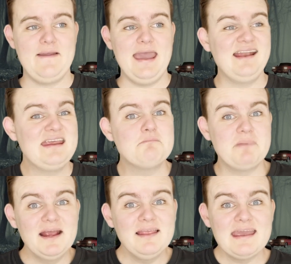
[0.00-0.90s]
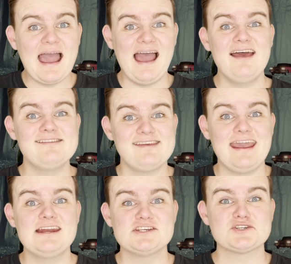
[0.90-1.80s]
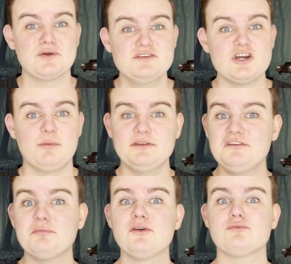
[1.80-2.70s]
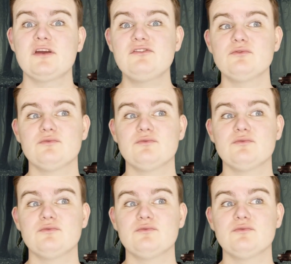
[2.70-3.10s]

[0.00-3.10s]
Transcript: And he barely has any screen time. On this most recent